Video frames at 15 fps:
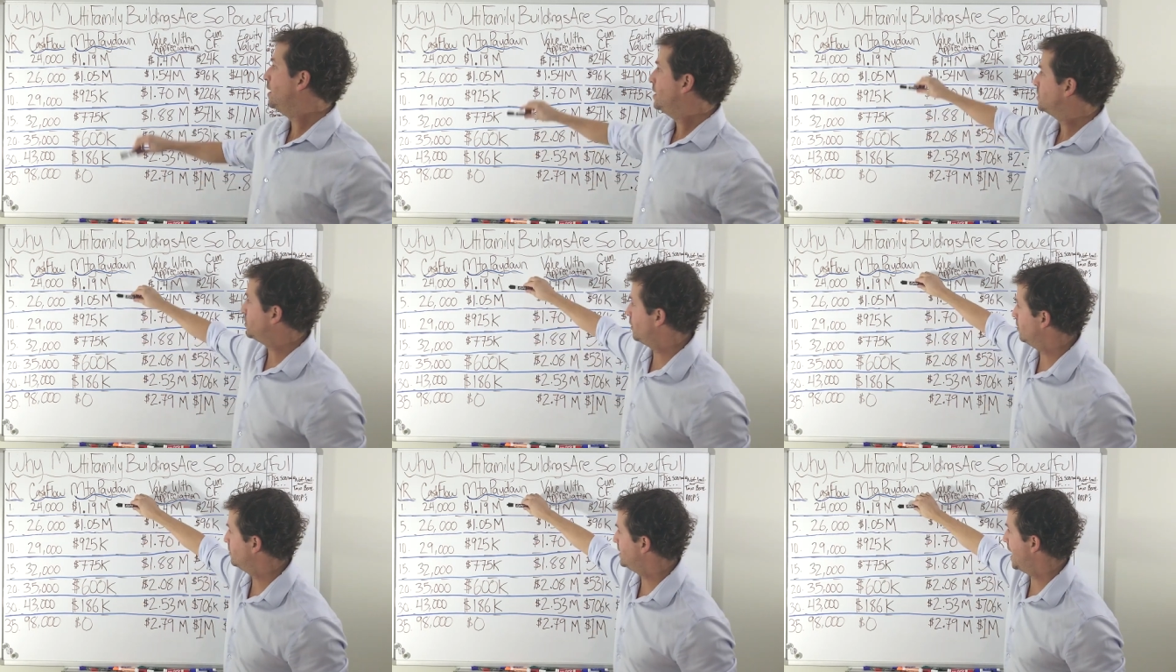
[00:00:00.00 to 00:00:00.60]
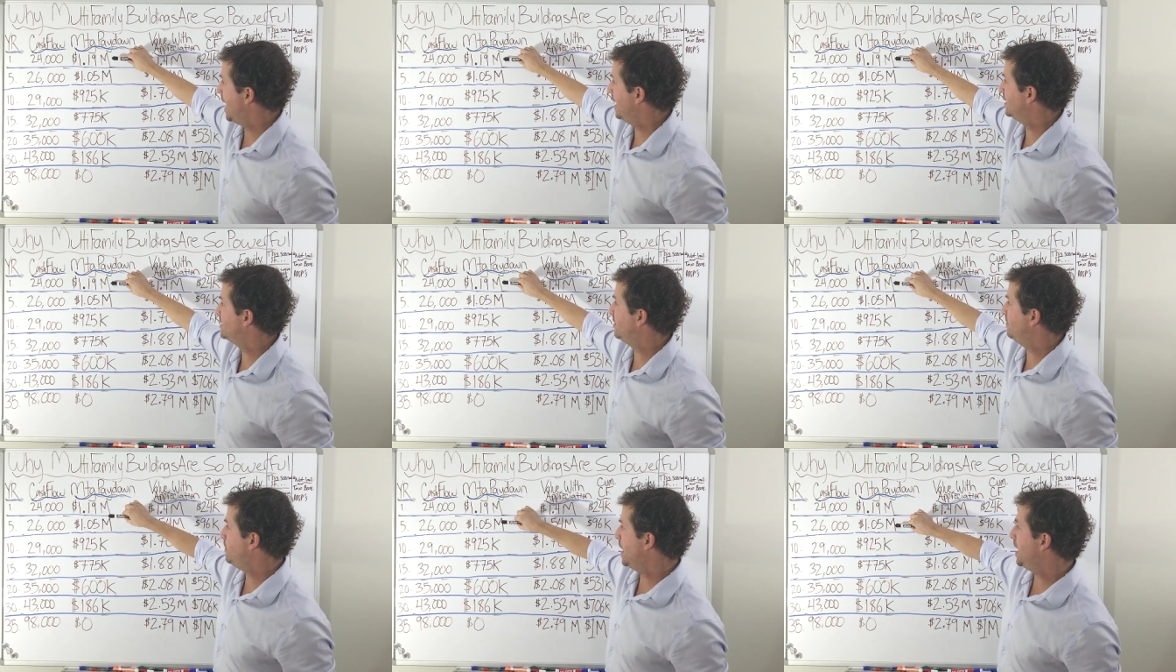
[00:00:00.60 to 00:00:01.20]
So your tenants
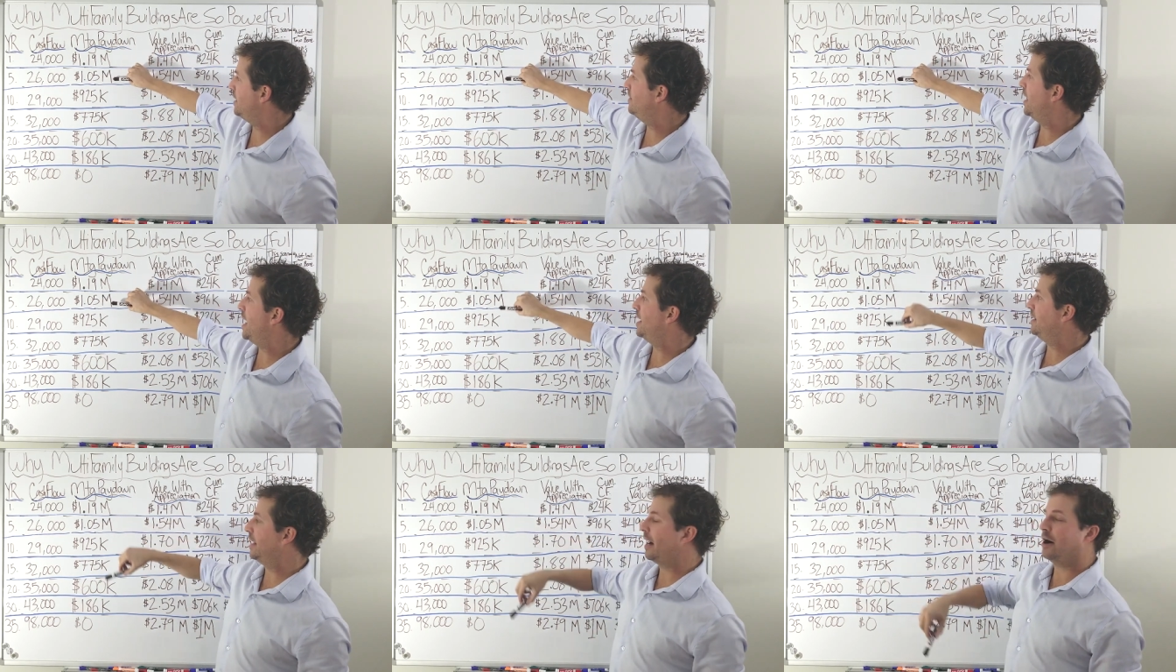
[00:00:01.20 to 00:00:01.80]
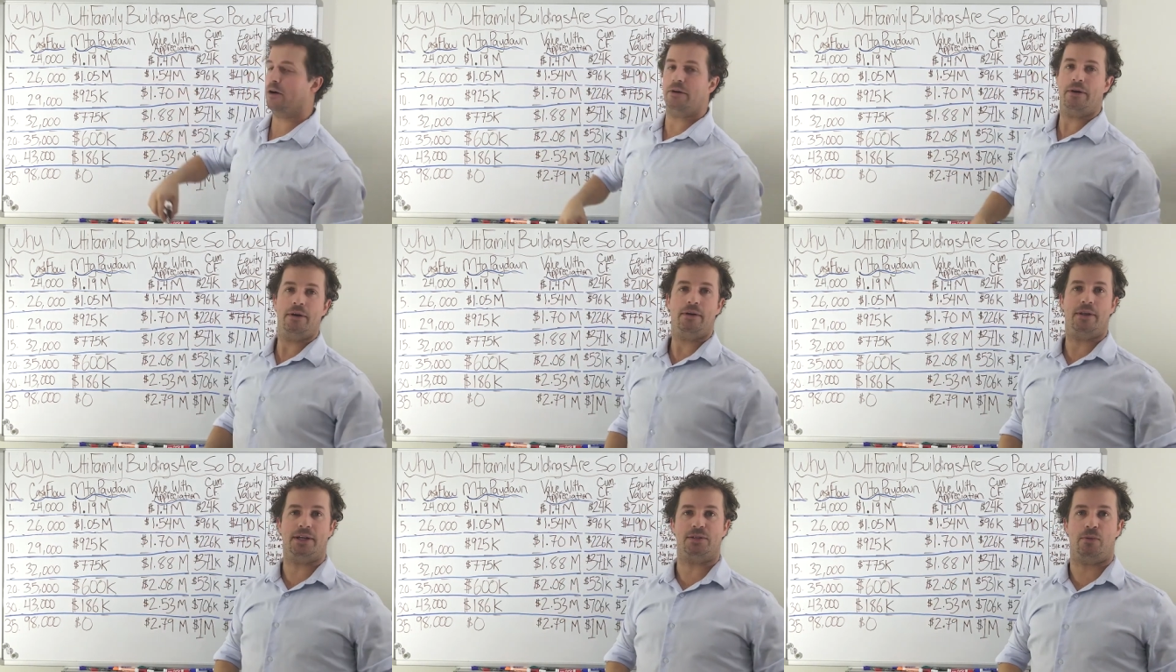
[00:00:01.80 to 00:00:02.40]
have paid that down.
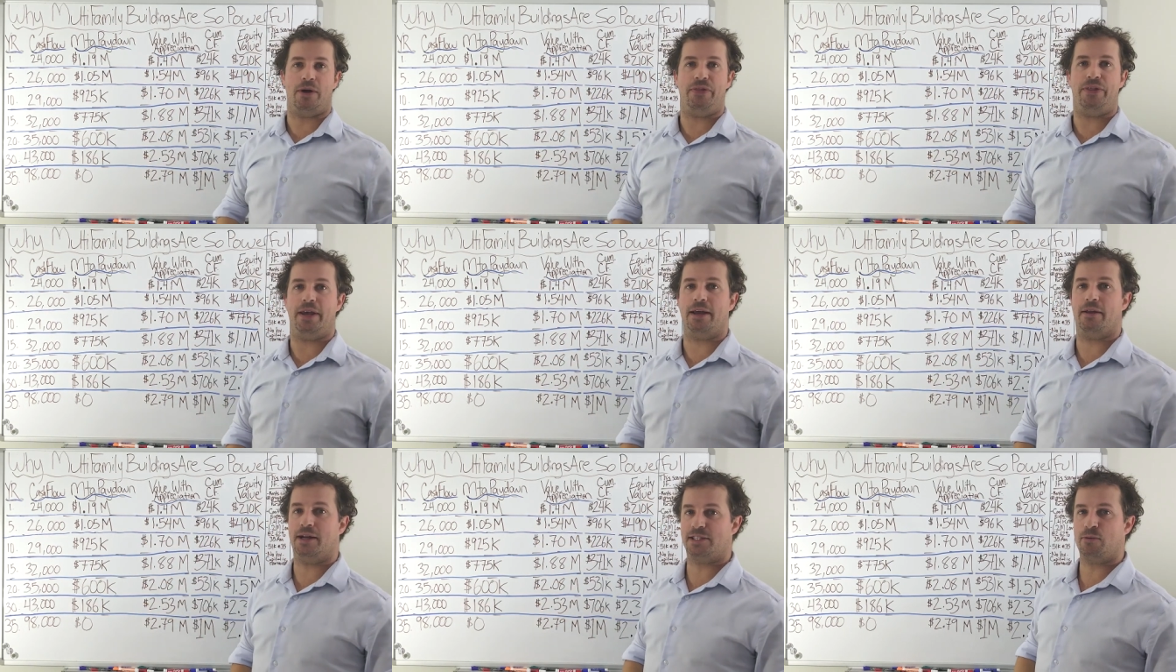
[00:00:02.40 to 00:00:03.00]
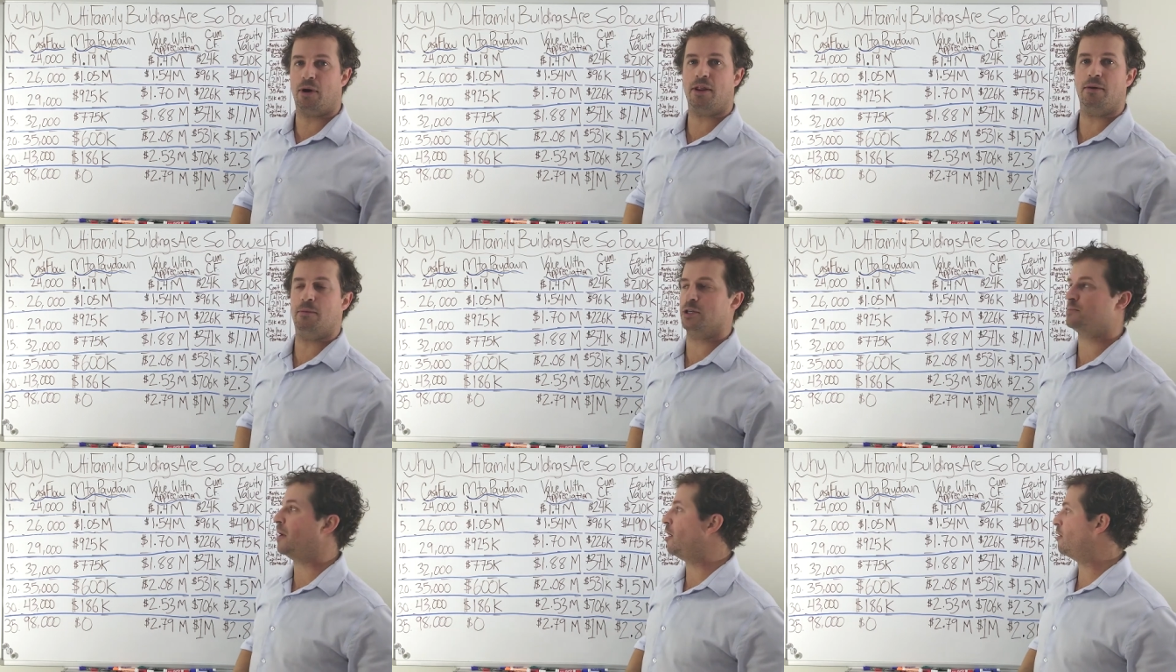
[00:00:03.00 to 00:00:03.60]
That's one thing. That's one of the
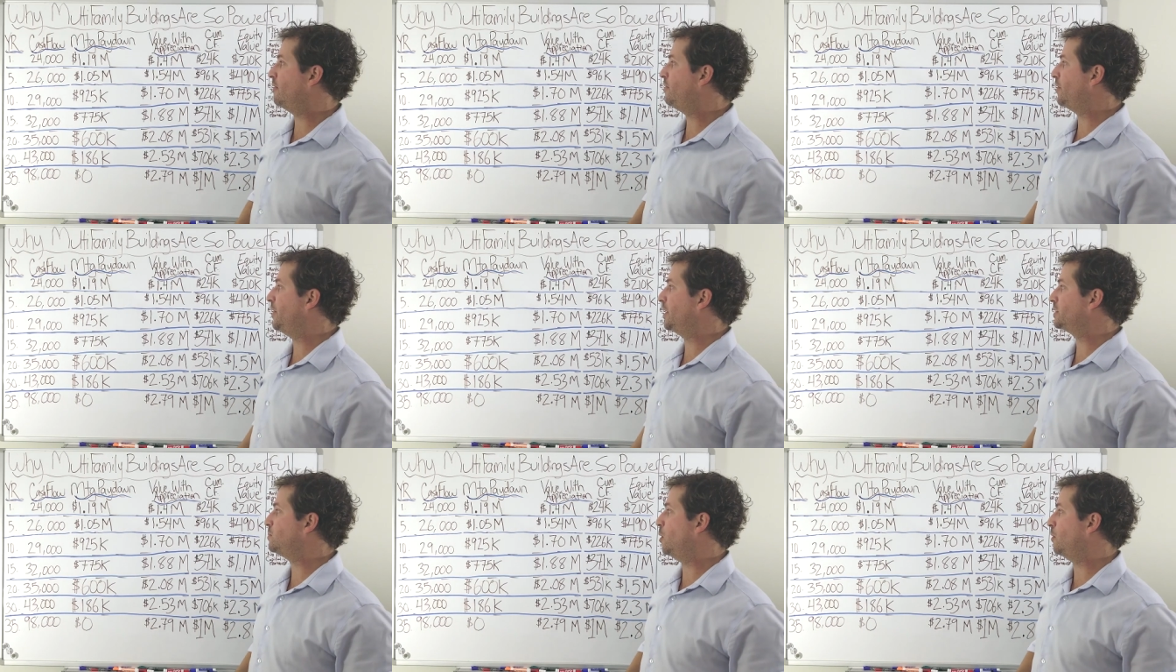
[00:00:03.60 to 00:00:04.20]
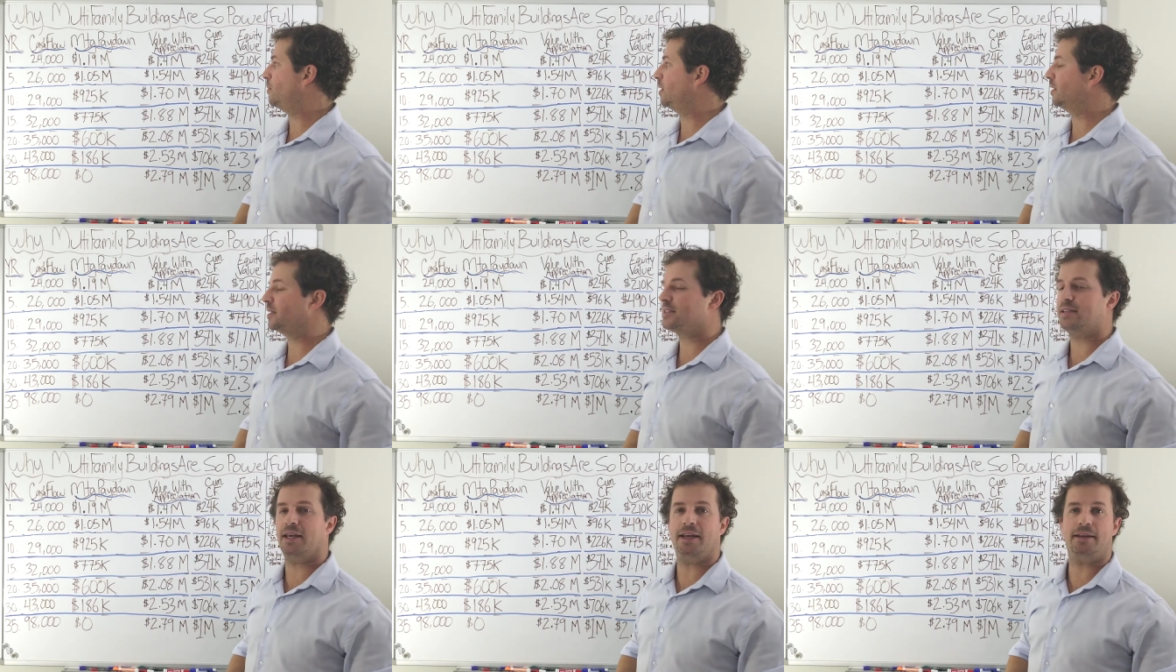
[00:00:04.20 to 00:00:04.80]
most powerful things about real
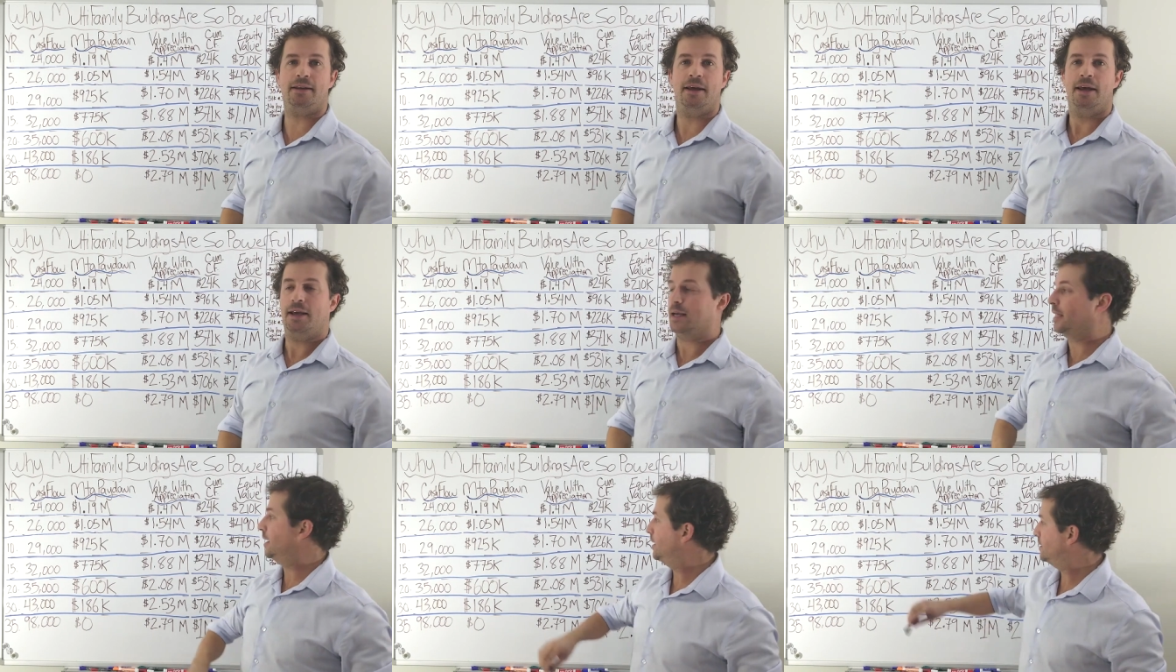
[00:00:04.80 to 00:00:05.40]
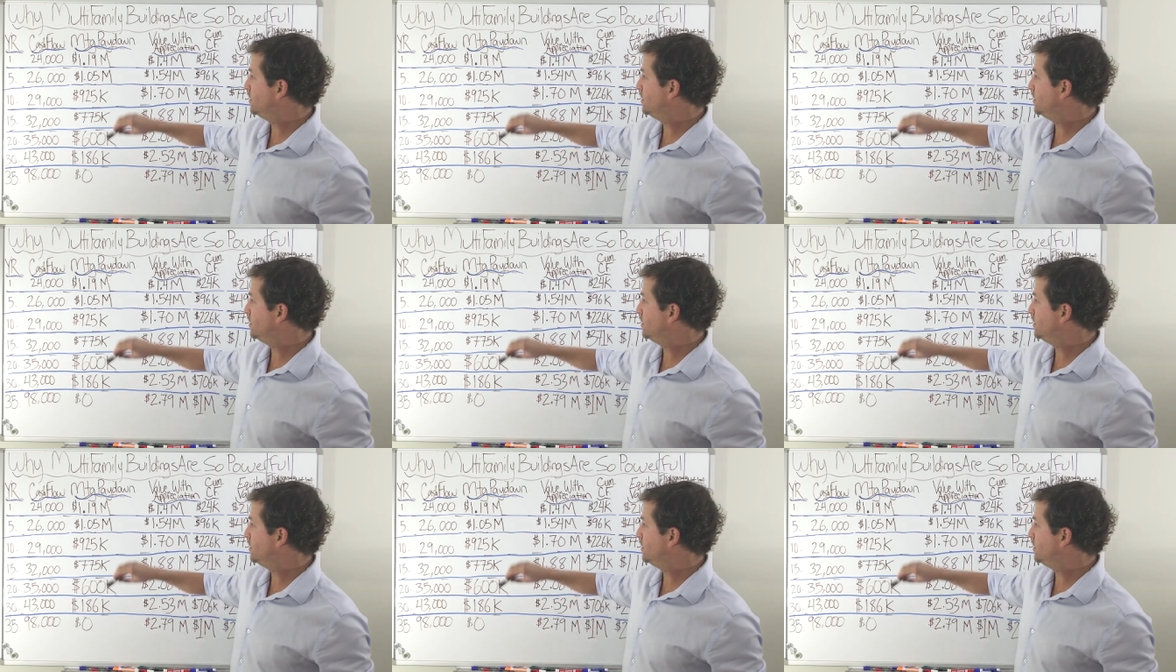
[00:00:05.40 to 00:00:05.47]
estate is